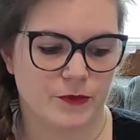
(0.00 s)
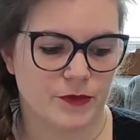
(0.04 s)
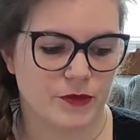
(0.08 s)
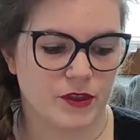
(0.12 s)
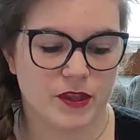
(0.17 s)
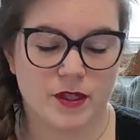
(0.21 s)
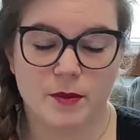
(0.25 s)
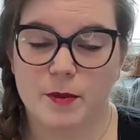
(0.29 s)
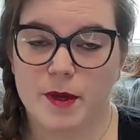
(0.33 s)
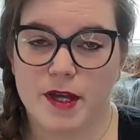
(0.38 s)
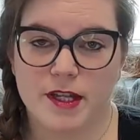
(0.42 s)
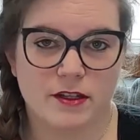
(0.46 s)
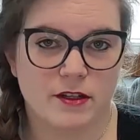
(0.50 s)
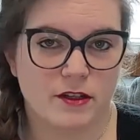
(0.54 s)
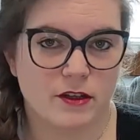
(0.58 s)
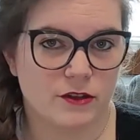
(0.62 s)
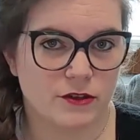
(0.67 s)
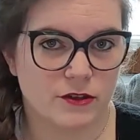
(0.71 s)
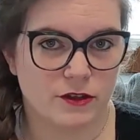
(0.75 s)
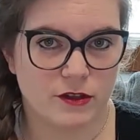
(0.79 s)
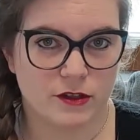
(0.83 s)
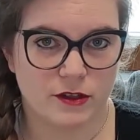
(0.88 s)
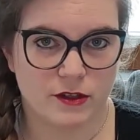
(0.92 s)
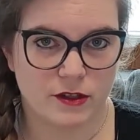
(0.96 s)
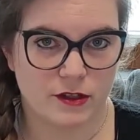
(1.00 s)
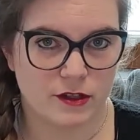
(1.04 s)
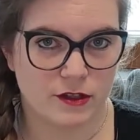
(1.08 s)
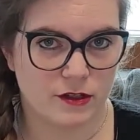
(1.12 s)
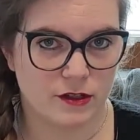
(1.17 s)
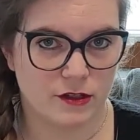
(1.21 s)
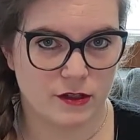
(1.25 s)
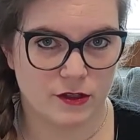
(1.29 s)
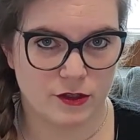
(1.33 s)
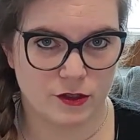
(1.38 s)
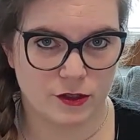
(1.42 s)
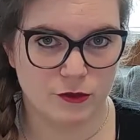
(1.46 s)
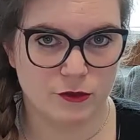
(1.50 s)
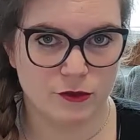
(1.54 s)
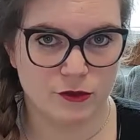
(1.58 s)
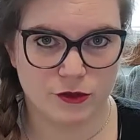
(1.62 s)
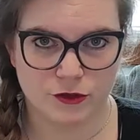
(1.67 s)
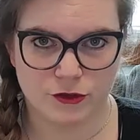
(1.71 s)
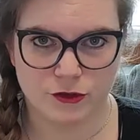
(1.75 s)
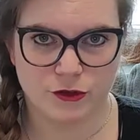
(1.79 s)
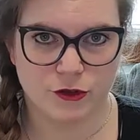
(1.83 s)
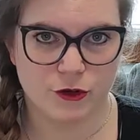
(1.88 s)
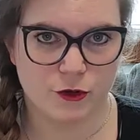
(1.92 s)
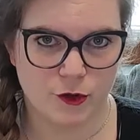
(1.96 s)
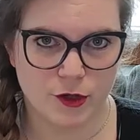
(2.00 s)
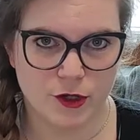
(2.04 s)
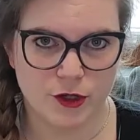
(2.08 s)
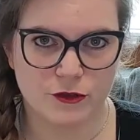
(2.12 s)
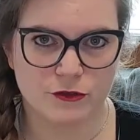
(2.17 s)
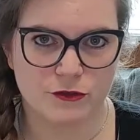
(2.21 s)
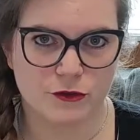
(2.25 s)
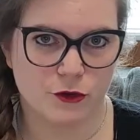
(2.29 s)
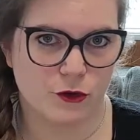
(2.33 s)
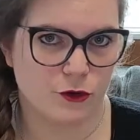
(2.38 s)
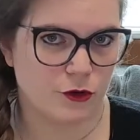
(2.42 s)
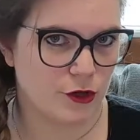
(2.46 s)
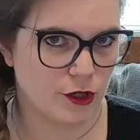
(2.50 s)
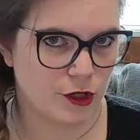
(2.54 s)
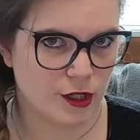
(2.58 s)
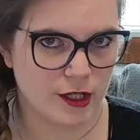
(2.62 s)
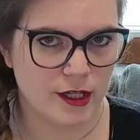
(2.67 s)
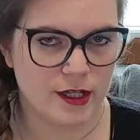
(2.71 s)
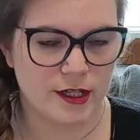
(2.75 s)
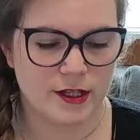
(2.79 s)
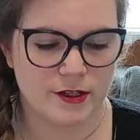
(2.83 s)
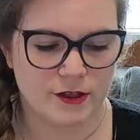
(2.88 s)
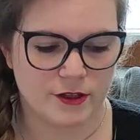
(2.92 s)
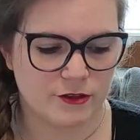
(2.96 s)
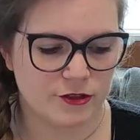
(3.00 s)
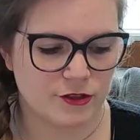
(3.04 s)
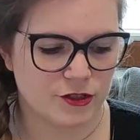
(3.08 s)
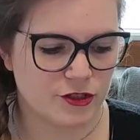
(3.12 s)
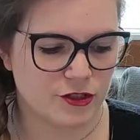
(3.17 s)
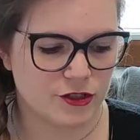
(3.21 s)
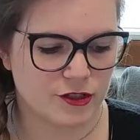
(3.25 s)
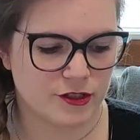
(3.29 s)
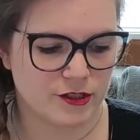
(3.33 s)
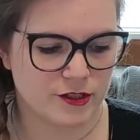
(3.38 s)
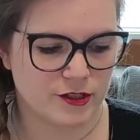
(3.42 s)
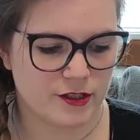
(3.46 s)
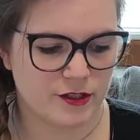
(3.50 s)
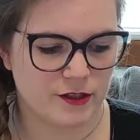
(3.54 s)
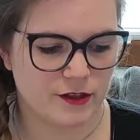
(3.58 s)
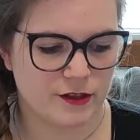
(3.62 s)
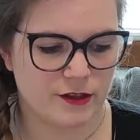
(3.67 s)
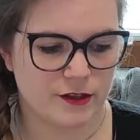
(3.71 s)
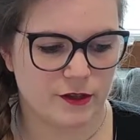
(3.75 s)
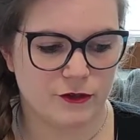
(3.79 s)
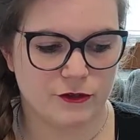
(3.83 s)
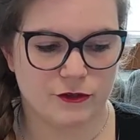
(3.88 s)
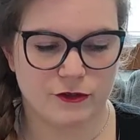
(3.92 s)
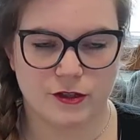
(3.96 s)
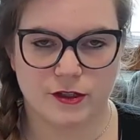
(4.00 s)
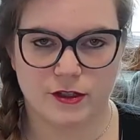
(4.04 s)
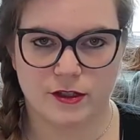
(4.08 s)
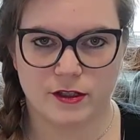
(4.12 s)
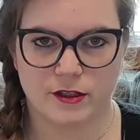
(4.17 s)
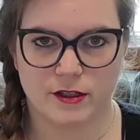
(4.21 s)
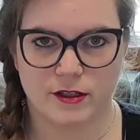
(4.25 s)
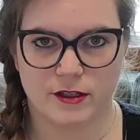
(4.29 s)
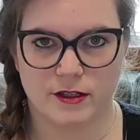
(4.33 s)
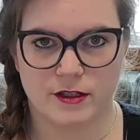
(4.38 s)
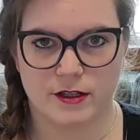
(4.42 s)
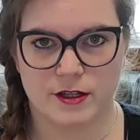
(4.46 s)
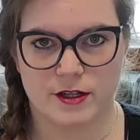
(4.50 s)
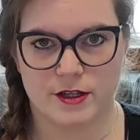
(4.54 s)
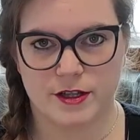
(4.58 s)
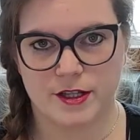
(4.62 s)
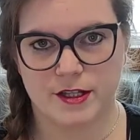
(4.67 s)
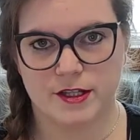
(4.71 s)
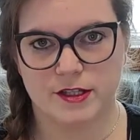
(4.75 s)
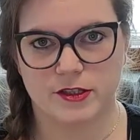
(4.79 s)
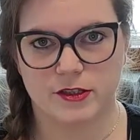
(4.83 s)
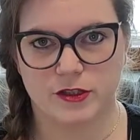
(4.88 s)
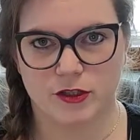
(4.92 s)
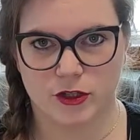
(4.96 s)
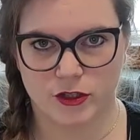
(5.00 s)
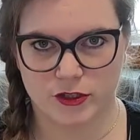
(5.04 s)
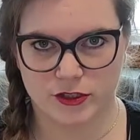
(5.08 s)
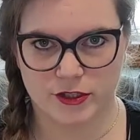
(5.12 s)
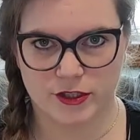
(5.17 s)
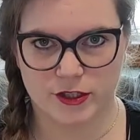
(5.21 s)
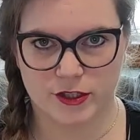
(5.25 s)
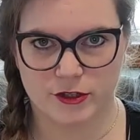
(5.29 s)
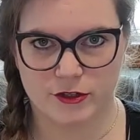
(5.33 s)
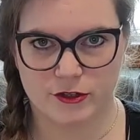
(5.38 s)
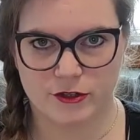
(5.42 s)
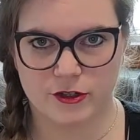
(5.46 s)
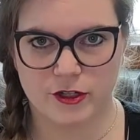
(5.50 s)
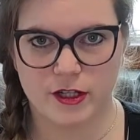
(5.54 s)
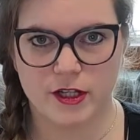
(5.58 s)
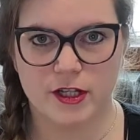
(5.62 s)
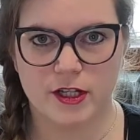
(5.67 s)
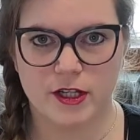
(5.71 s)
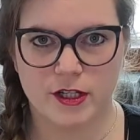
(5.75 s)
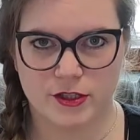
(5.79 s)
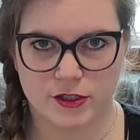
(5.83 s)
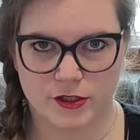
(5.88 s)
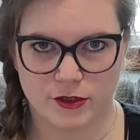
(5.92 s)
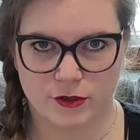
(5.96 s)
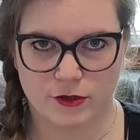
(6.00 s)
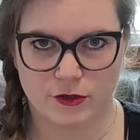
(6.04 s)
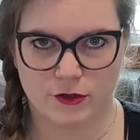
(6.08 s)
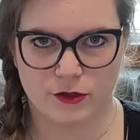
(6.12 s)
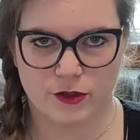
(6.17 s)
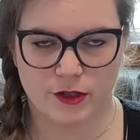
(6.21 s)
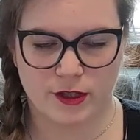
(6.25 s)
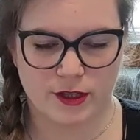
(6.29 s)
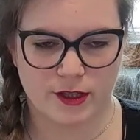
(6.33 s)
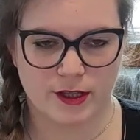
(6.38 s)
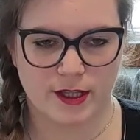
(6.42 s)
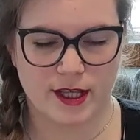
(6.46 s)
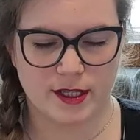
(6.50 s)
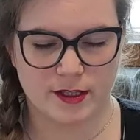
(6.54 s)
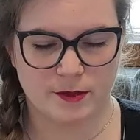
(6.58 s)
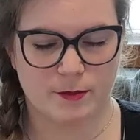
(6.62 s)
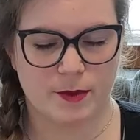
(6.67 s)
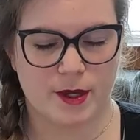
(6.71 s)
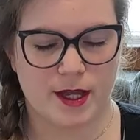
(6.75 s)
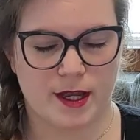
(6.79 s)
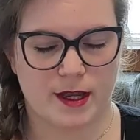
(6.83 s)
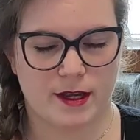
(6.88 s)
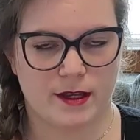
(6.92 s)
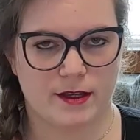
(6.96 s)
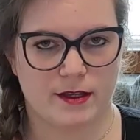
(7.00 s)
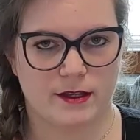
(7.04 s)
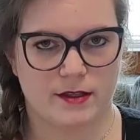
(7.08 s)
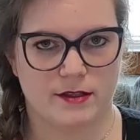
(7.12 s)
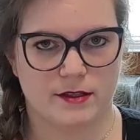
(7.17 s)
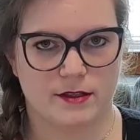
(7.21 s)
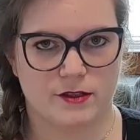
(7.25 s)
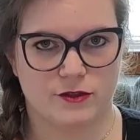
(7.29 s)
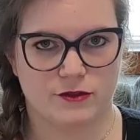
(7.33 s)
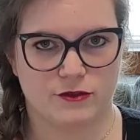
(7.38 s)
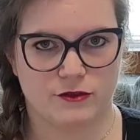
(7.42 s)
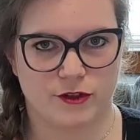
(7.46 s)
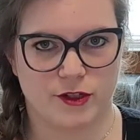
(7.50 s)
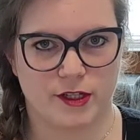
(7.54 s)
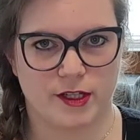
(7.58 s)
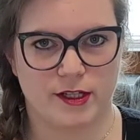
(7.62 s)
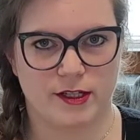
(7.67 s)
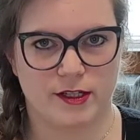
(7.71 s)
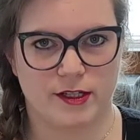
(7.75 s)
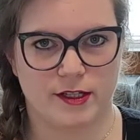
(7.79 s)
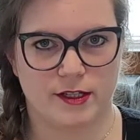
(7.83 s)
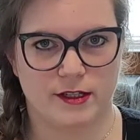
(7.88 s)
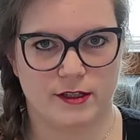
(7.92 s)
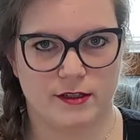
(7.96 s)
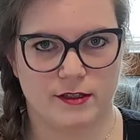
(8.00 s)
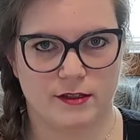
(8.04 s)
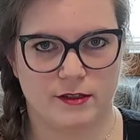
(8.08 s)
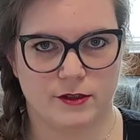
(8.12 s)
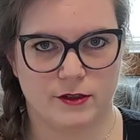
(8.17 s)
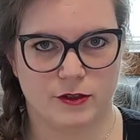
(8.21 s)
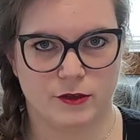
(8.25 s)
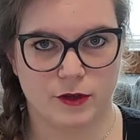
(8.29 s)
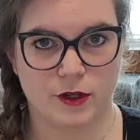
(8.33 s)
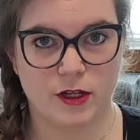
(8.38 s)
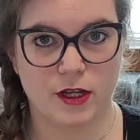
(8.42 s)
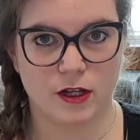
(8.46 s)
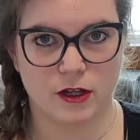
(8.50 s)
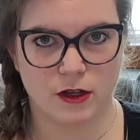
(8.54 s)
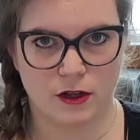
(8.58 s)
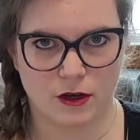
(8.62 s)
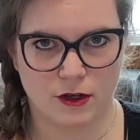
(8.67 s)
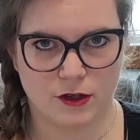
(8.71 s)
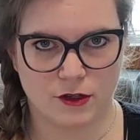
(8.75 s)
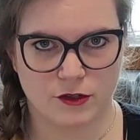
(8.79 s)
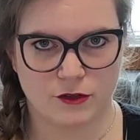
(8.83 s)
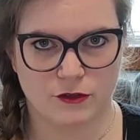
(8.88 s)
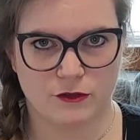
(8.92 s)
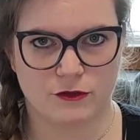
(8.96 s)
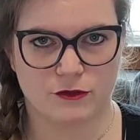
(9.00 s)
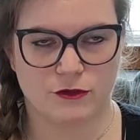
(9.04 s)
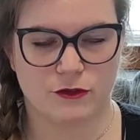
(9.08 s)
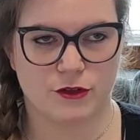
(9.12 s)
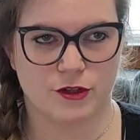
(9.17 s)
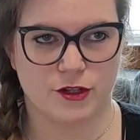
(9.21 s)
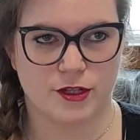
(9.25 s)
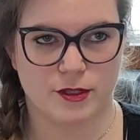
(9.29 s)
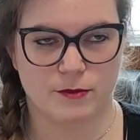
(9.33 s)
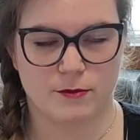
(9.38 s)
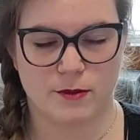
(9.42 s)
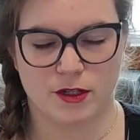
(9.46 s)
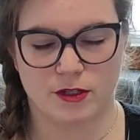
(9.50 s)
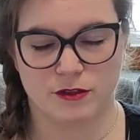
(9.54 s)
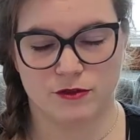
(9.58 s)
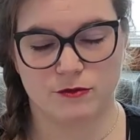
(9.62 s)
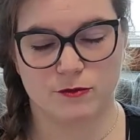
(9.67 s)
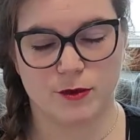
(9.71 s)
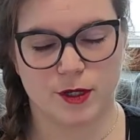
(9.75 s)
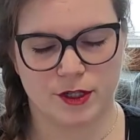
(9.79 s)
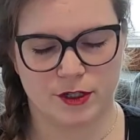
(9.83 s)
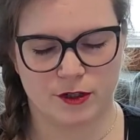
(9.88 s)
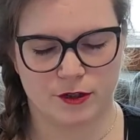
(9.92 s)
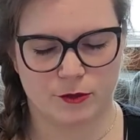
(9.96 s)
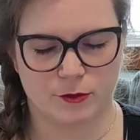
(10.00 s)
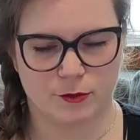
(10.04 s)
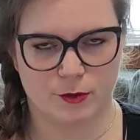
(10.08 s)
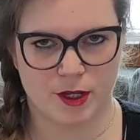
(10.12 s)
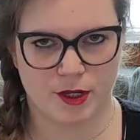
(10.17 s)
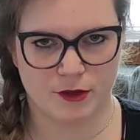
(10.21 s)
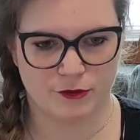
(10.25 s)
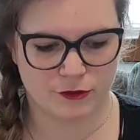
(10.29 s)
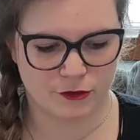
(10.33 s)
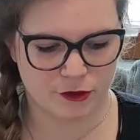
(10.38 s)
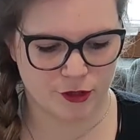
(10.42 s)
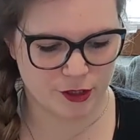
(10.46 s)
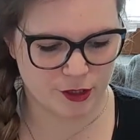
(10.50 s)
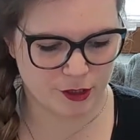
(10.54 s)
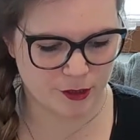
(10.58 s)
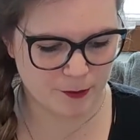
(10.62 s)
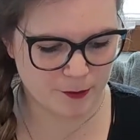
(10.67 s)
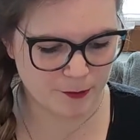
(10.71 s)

Depending on the use you're going for, there's just different things to consider, so that pack is really doing a lot for the amount of money you pay for it.